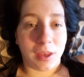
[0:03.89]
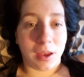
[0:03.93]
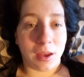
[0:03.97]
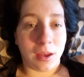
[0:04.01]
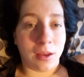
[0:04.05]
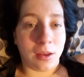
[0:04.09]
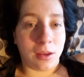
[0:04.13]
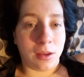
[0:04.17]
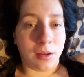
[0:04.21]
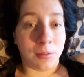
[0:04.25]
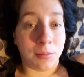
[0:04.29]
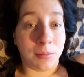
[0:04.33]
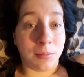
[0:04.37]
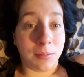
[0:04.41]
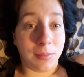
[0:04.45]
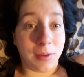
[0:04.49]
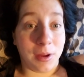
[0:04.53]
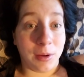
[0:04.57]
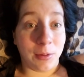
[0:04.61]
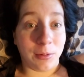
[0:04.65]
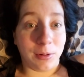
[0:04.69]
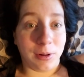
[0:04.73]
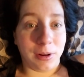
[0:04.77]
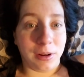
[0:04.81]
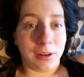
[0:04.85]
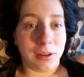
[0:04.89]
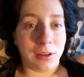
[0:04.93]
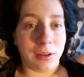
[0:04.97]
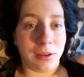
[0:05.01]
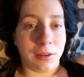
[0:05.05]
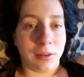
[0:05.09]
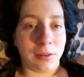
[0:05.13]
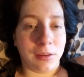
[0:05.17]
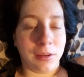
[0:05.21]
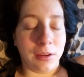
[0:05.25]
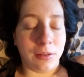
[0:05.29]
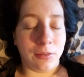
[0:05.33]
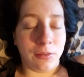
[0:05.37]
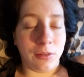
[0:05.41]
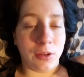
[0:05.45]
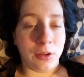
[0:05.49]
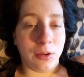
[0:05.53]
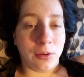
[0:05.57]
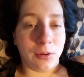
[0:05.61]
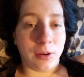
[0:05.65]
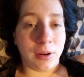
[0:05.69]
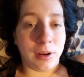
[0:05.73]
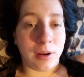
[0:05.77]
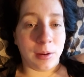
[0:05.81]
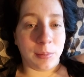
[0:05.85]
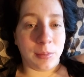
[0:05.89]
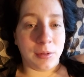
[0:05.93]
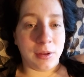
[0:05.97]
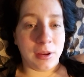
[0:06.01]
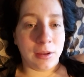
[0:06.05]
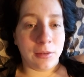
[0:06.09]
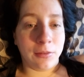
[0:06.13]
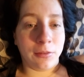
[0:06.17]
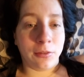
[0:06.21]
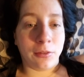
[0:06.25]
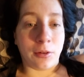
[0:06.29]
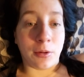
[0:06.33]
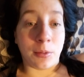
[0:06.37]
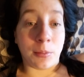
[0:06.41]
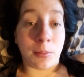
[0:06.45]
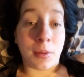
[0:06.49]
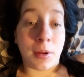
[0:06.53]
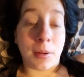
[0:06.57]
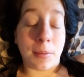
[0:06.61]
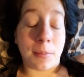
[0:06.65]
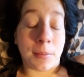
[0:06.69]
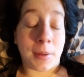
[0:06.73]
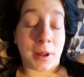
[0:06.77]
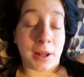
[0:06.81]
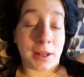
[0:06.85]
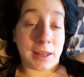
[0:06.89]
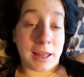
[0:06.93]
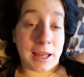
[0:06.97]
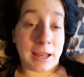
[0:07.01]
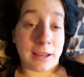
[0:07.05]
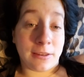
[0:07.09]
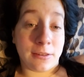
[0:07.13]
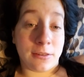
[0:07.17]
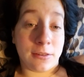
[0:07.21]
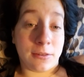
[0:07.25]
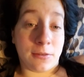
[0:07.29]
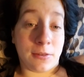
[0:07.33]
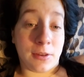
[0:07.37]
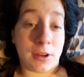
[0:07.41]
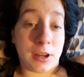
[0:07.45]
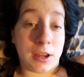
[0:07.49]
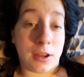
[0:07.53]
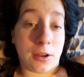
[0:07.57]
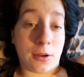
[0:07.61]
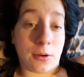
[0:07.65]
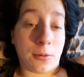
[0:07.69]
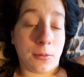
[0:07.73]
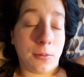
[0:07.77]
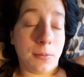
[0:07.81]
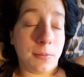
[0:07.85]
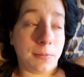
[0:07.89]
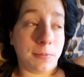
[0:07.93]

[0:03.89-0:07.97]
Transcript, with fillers: uh, I wanted to give you an update from my last video